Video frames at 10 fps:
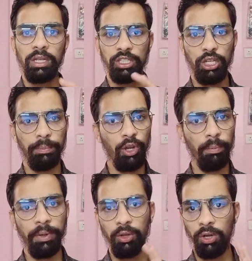
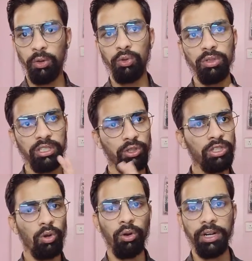GPIO pin you have used
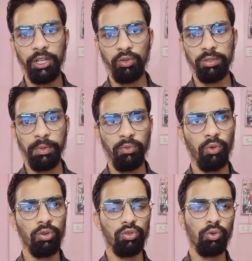is already used
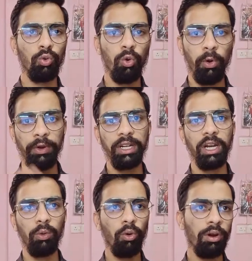before. So to avoid
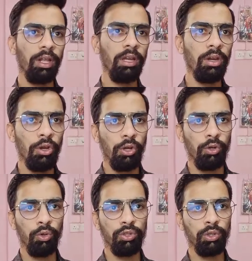that warning,
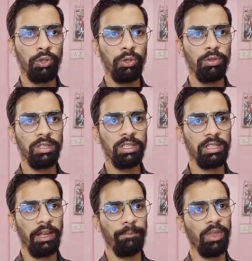you should use
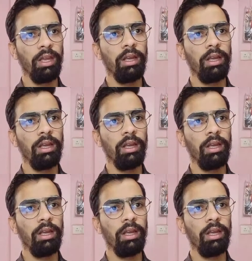this line.